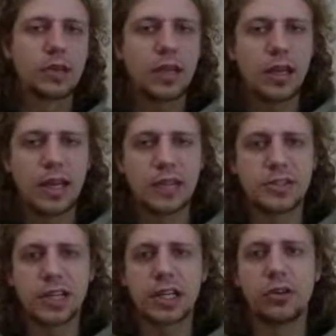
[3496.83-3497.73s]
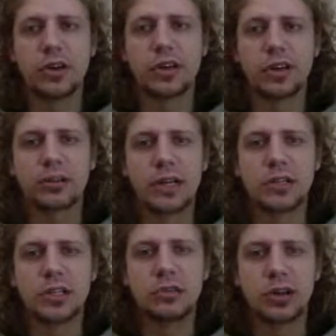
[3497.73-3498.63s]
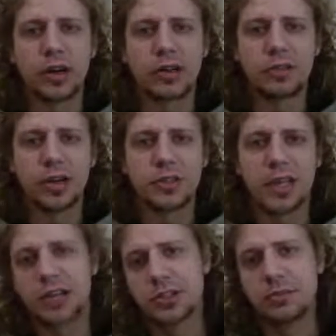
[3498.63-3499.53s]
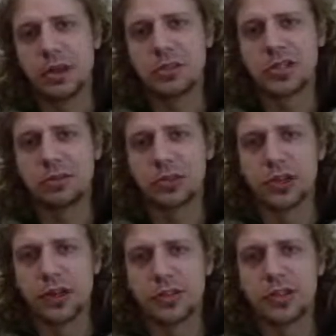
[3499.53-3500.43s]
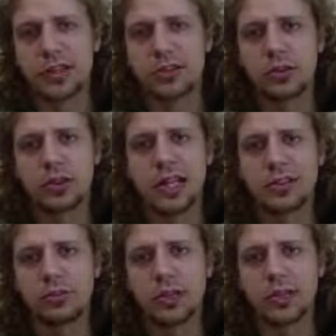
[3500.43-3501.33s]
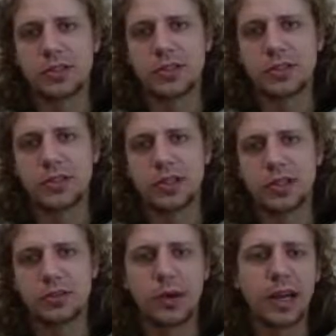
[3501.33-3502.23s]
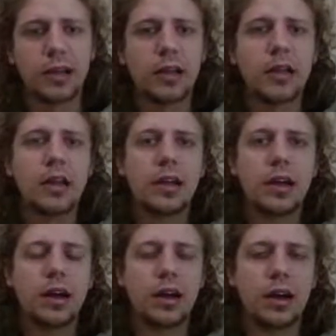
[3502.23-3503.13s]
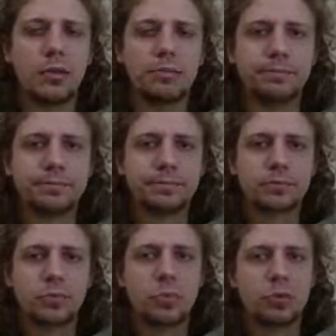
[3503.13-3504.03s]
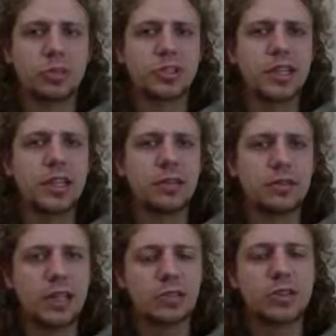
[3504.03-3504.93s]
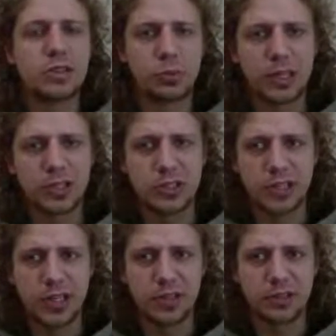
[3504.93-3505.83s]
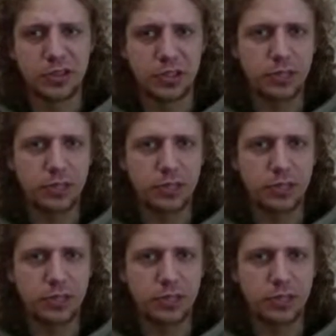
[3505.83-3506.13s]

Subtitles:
And second of all, it creates a new target for us. Actually, maybe several targets. Like, there are lots of weaknesses in this way. But we'll see that even this weakness is not sufficient.